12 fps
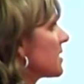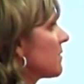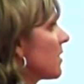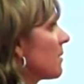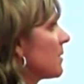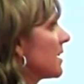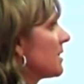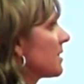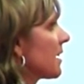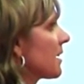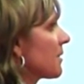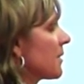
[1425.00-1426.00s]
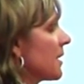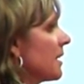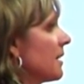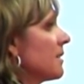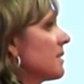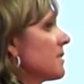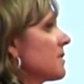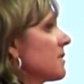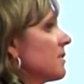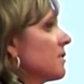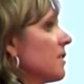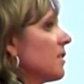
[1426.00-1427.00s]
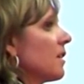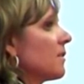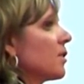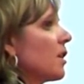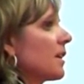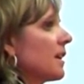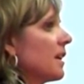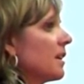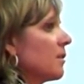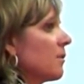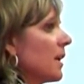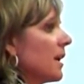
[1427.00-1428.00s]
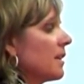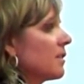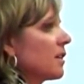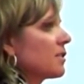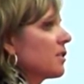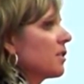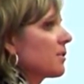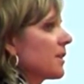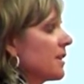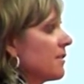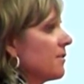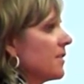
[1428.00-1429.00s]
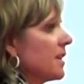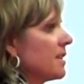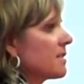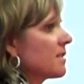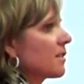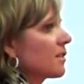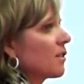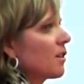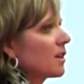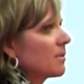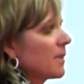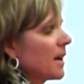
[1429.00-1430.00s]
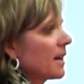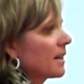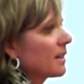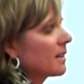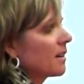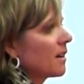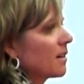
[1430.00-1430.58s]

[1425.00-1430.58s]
who has vomiting, diarrhea, is not gaining weight, not tolerating feeds, they're an automatic